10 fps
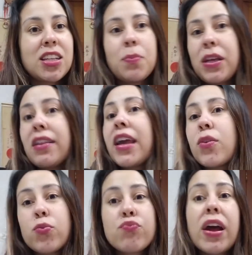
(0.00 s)
It's going to be like
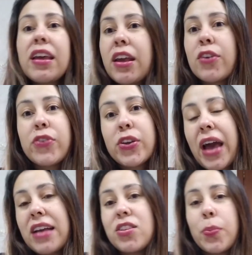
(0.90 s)
right here for you
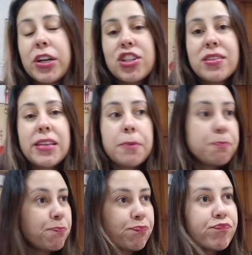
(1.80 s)
guys to purchase it.
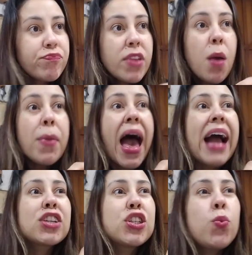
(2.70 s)
But
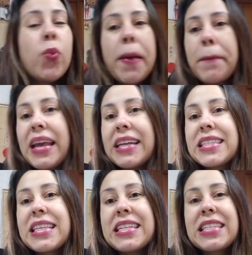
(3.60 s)
actually, what makes
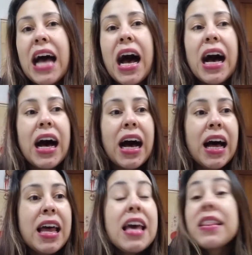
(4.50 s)
this
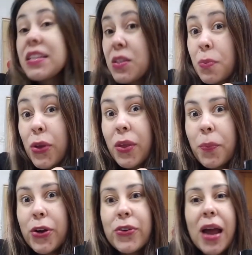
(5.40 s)

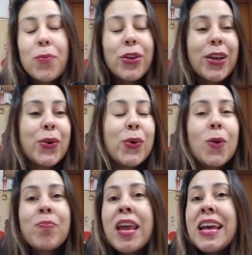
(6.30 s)
smoothie program really
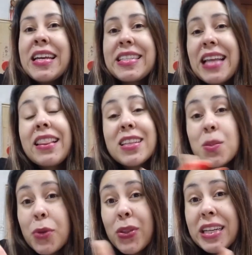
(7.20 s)
cool is that the
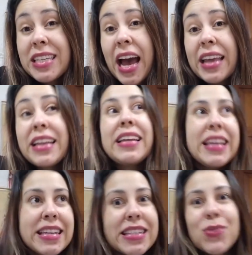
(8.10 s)
Smoothie Diet
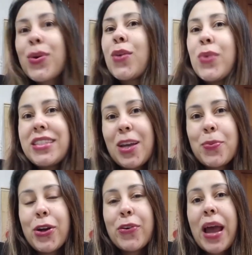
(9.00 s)
is a 21-day
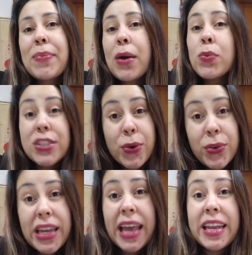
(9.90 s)
program that was
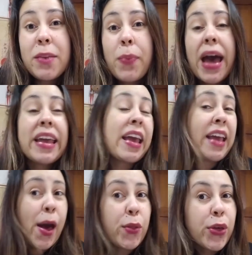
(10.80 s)
created by
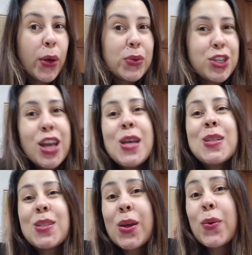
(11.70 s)
a health coach.
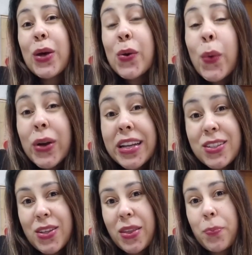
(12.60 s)
So
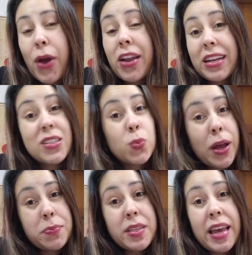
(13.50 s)
according to the product's
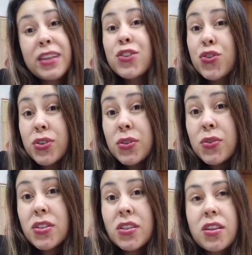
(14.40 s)
website, Drew
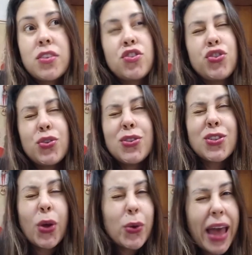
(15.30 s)

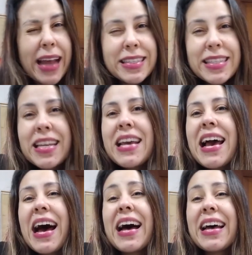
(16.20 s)
Skogatz,
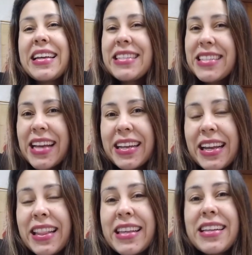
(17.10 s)
he
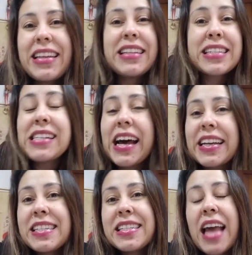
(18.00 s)
studied his
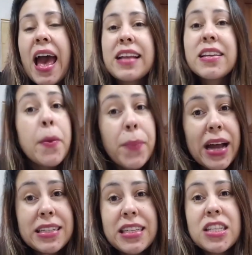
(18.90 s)
clients and
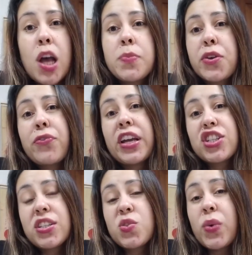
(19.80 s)
combined his
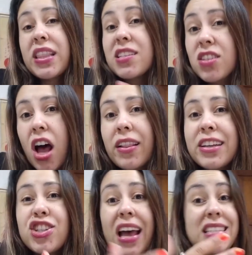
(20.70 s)
observations with his
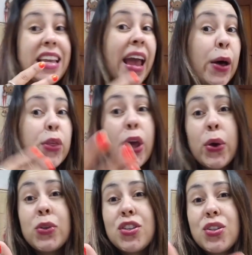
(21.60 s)
knowledge as a health
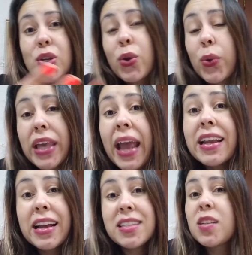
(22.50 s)
coach to
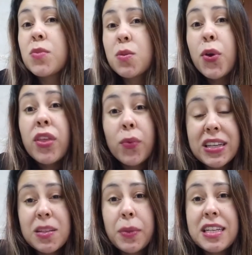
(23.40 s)
create custom smoothie
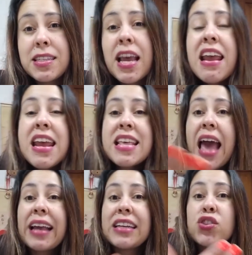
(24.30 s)
recipes
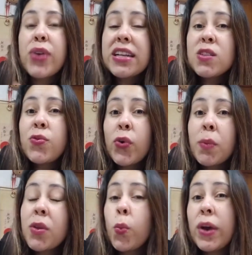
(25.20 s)
that can
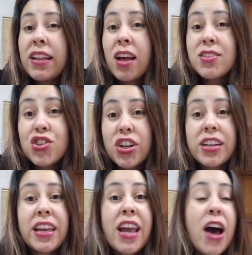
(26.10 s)
transform the weight loss
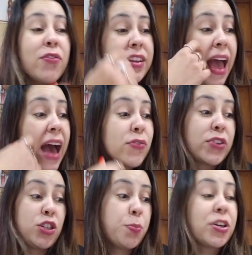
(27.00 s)
journey of an
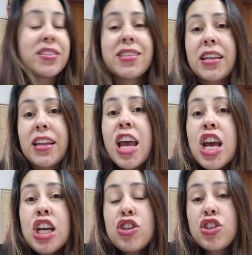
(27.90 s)
average person.
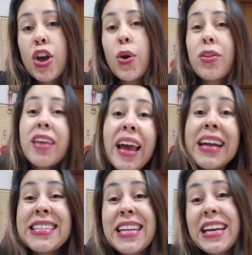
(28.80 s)
So the
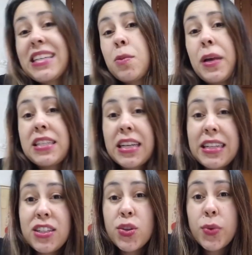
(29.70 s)
idea is
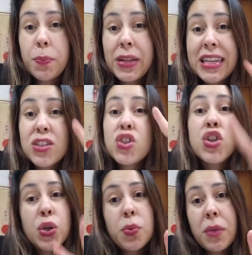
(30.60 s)
basically to replace
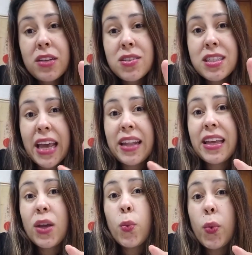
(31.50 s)
two meals
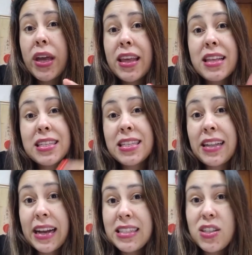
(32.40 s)
daily with
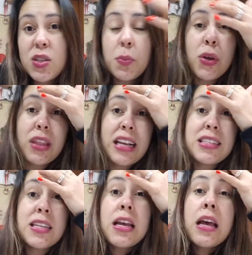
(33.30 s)
selected
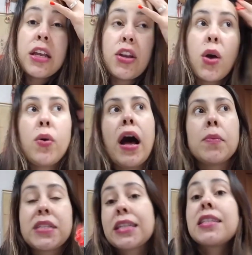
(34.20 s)
smoothies, you
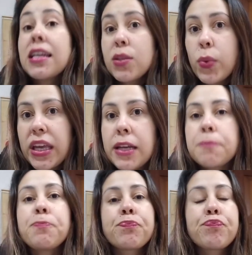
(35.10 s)
know, 6 days a week.